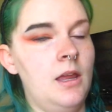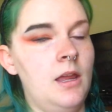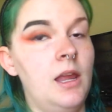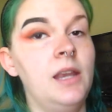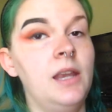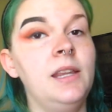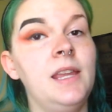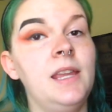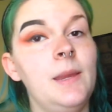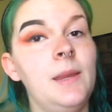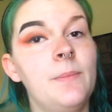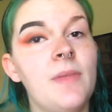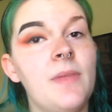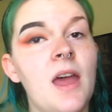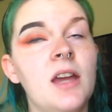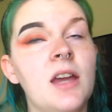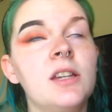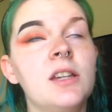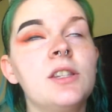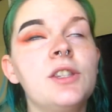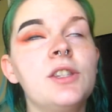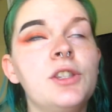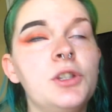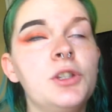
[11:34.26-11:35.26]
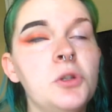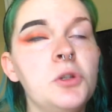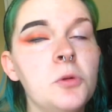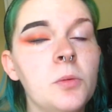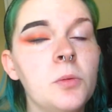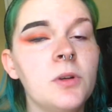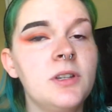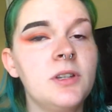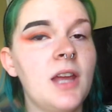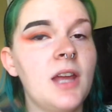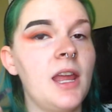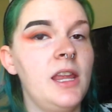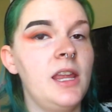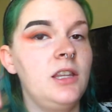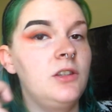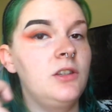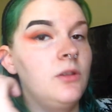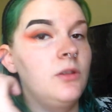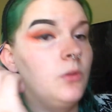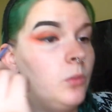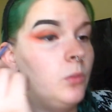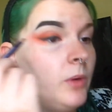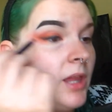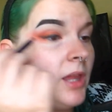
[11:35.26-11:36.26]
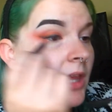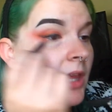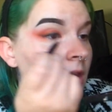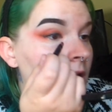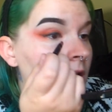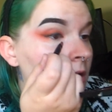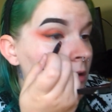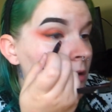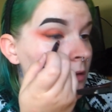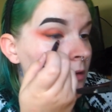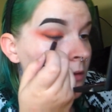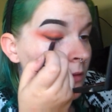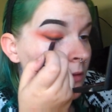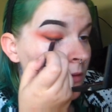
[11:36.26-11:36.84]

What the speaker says: and keep that super tight to the wing.